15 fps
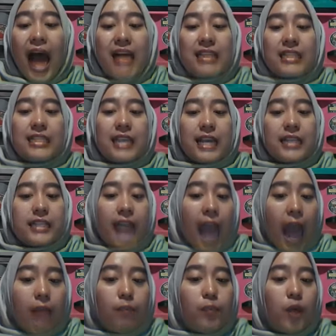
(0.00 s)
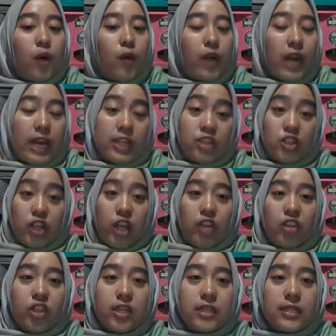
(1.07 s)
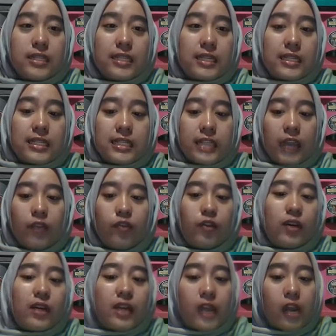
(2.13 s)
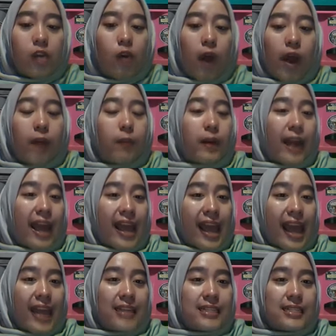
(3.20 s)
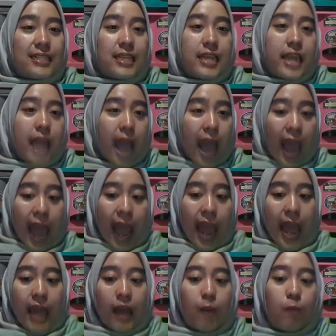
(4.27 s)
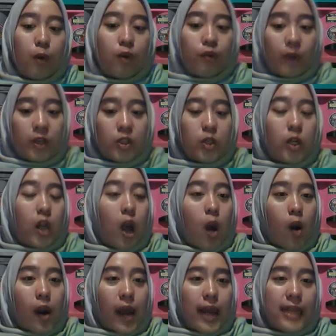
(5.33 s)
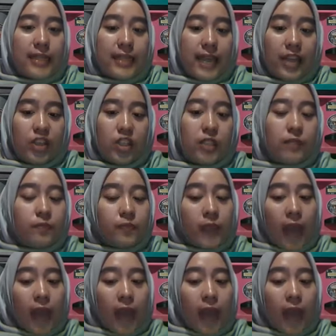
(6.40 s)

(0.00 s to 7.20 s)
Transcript: 6. Employee exchanges. 7. Requirement agency. 8. Professional organization.